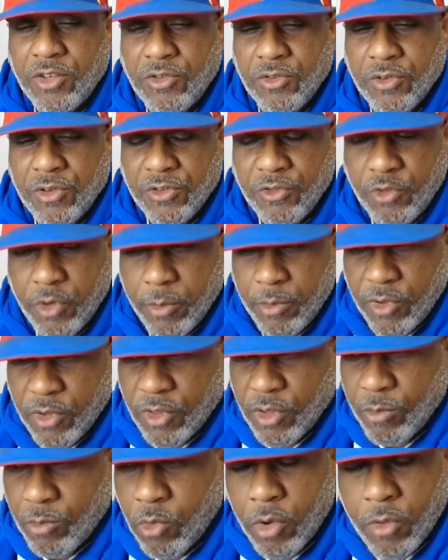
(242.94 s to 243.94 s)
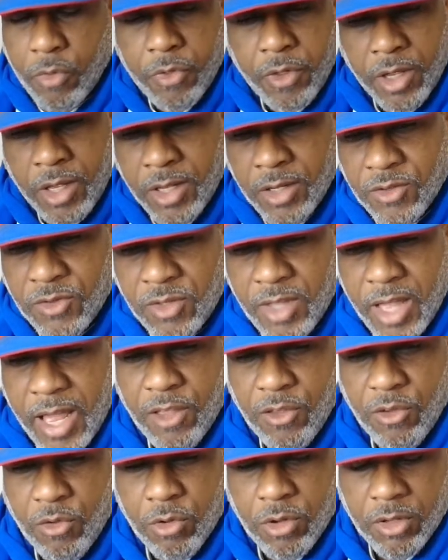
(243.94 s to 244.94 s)
you contribute, the more things
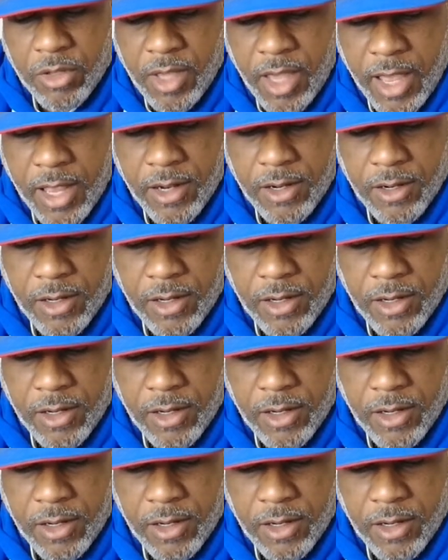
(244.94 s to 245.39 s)
that you'll get.